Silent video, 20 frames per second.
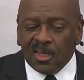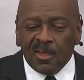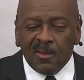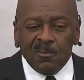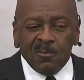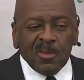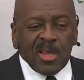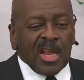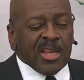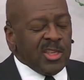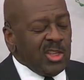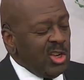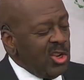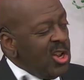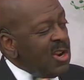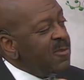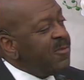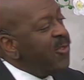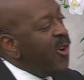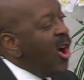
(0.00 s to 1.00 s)
Yeah, you're going to
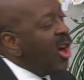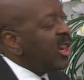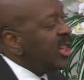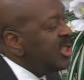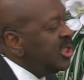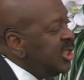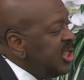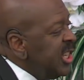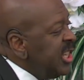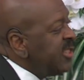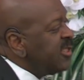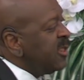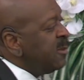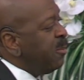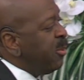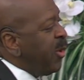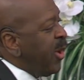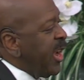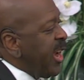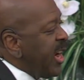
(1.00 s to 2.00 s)
fall on your knees in
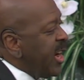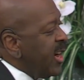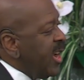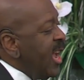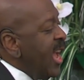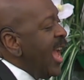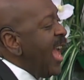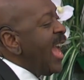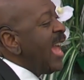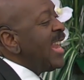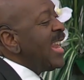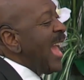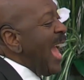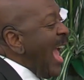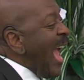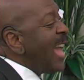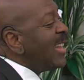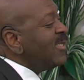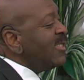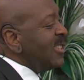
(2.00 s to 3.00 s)
prayer and
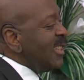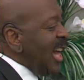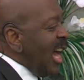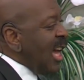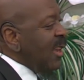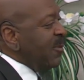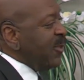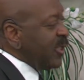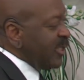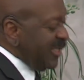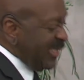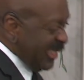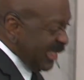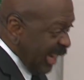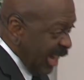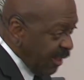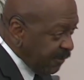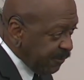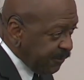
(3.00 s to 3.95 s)
ask God for stuff,